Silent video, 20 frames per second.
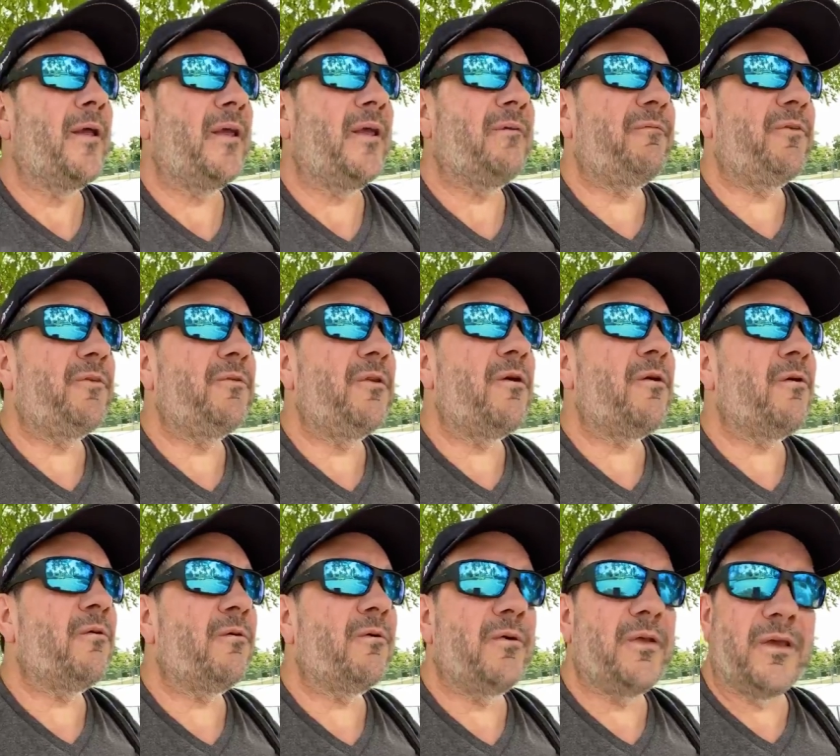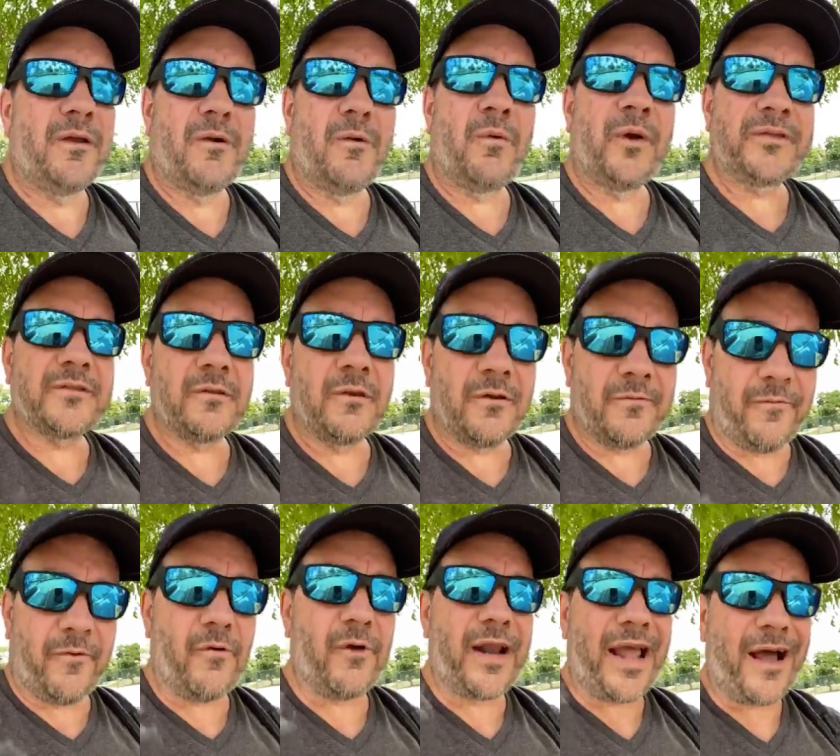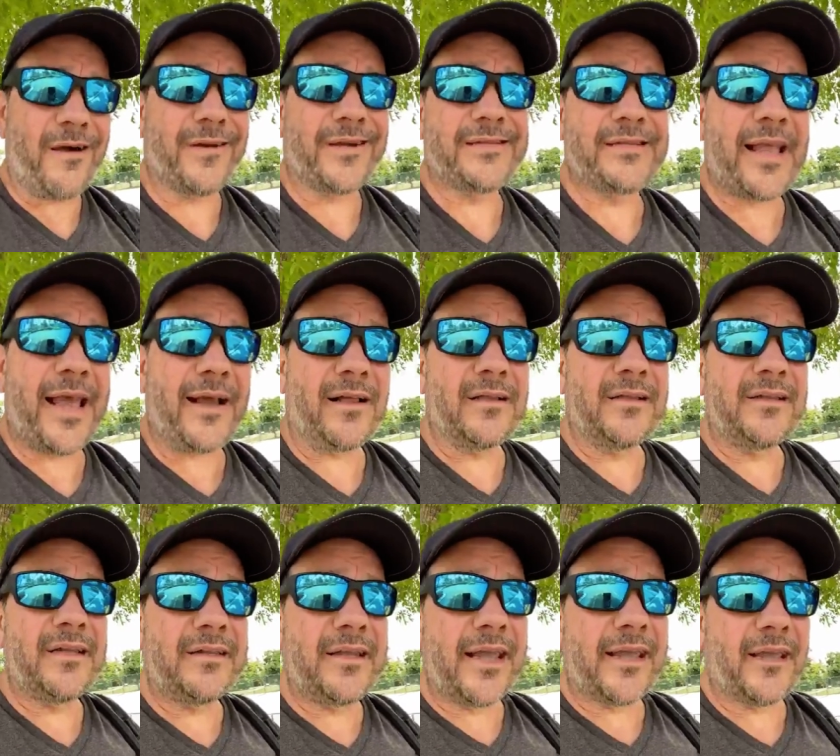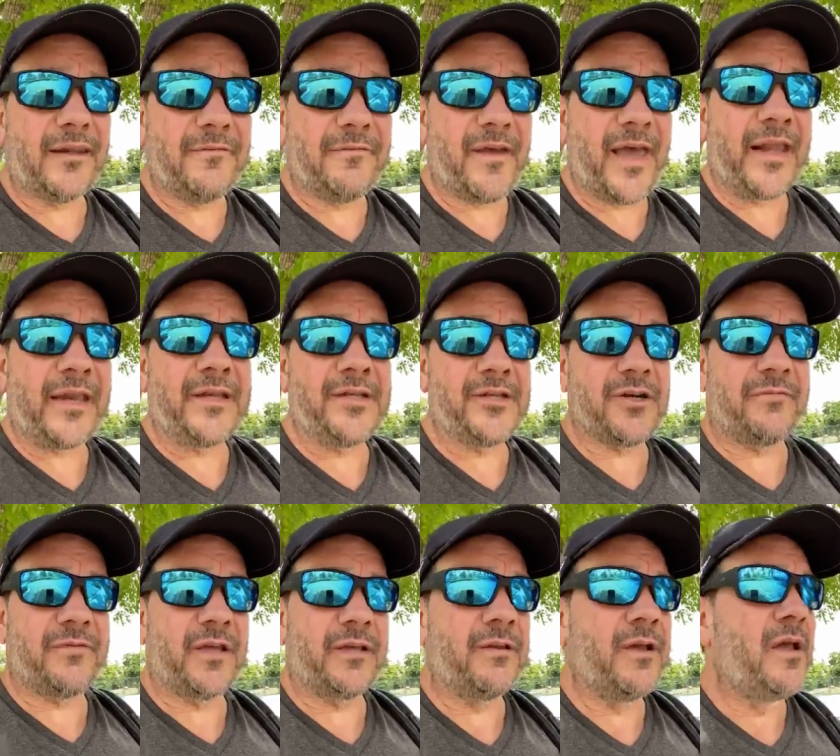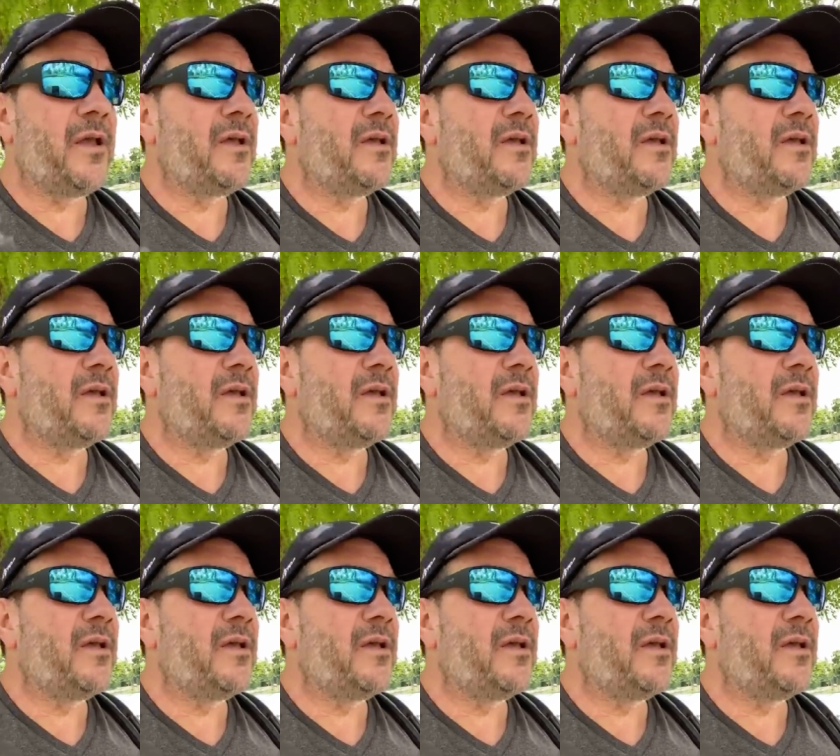if you know what to look for and how exactly to take advantage of it.